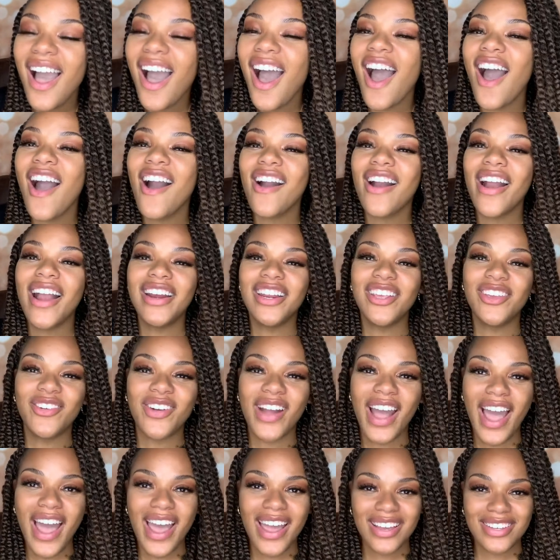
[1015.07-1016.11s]
Alrighty, you
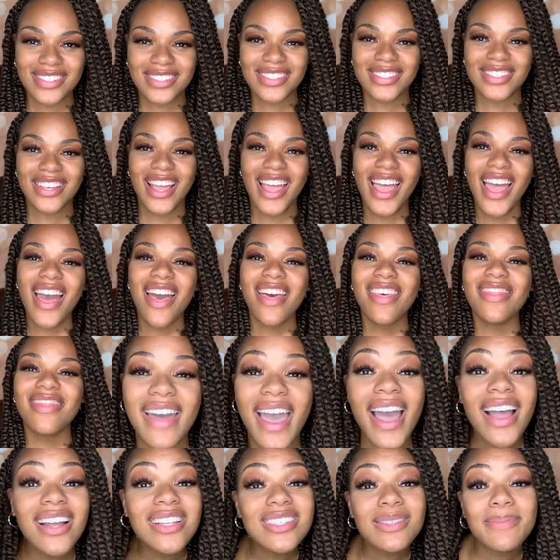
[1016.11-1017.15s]
guys,
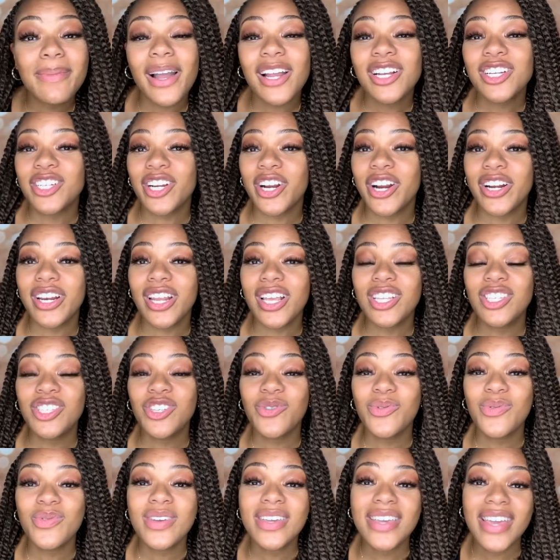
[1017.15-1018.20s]
that's my journey
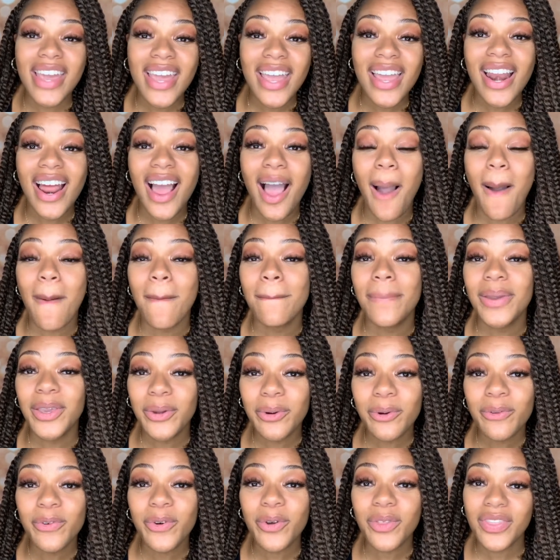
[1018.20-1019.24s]
to get
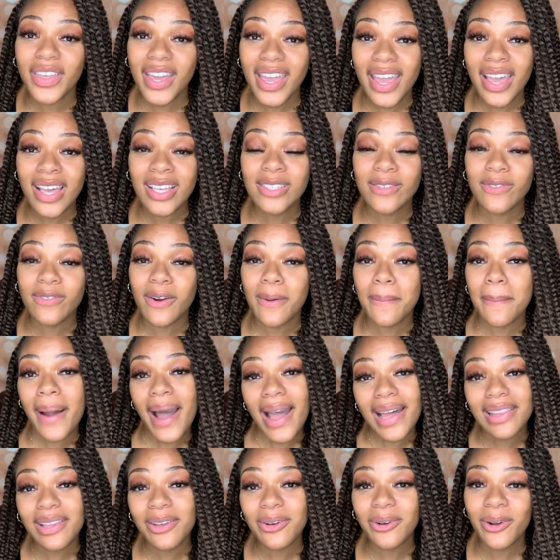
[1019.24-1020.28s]
beautiful things for
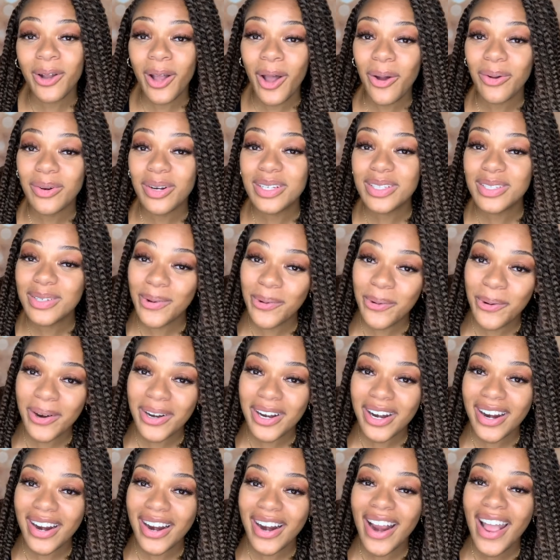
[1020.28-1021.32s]
my little Kona's
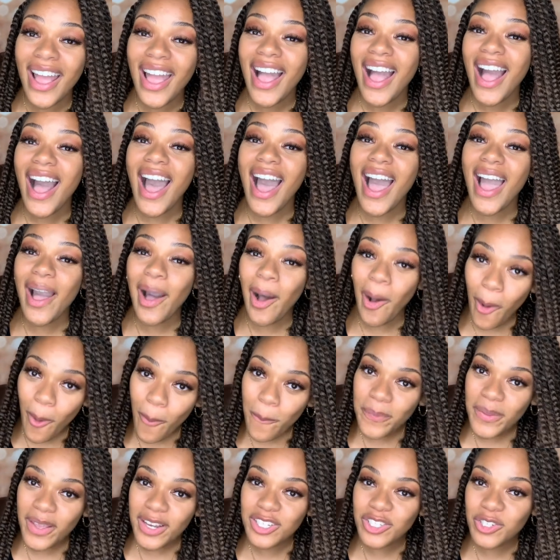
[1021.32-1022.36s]
Corner. I
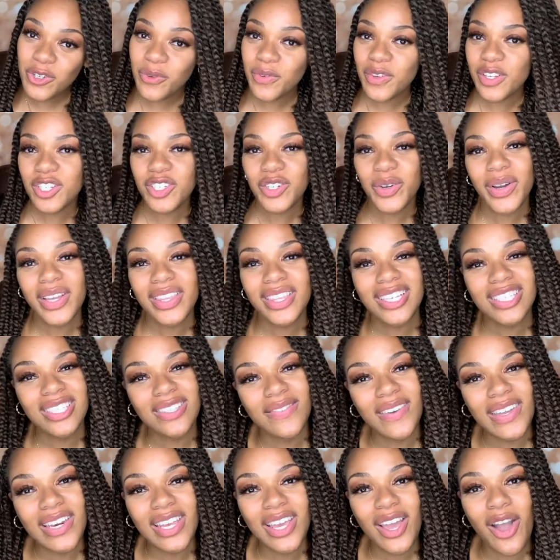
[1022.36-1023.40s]
hope that you've enjoyed this
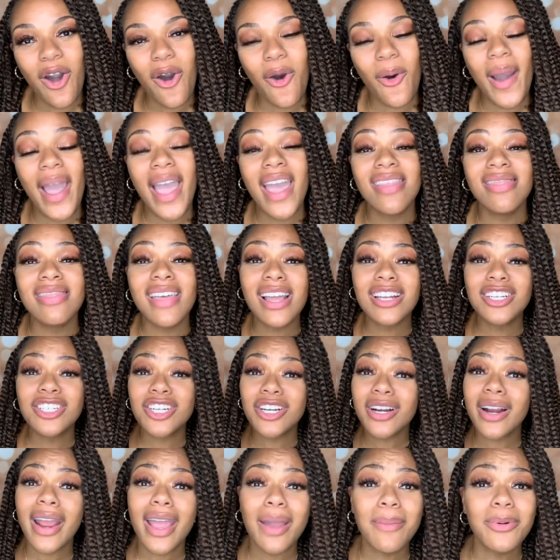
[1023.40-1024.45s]
video and that
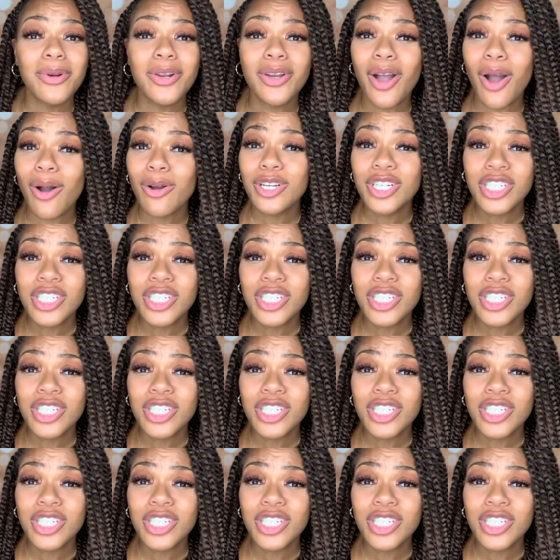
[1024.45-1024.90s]
you're able to go